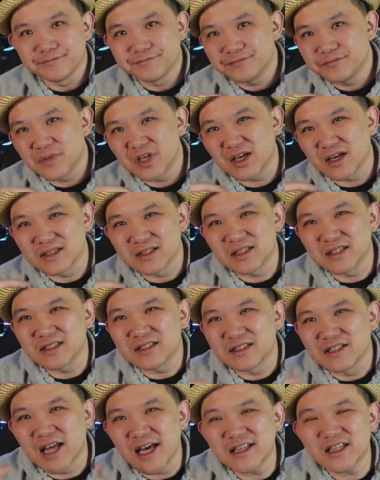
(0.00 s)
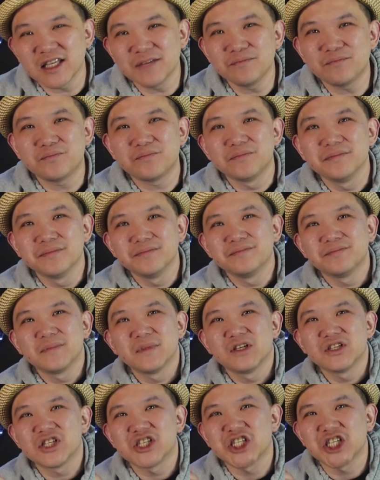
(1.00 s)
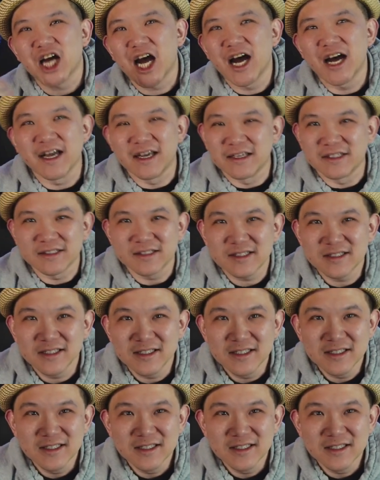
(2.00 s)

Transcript: Because there's nothing shines.